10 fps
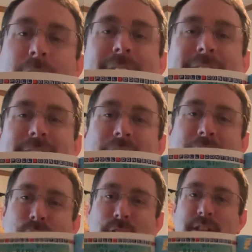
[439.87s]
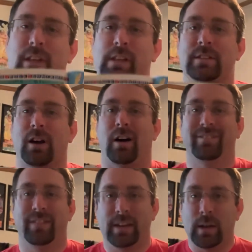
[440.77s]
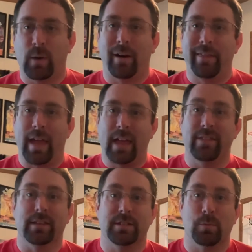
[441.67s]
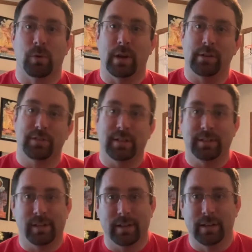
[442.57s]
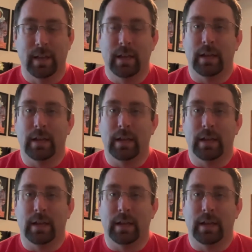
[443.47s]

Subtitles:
And I recently saw a video on that someone else had done,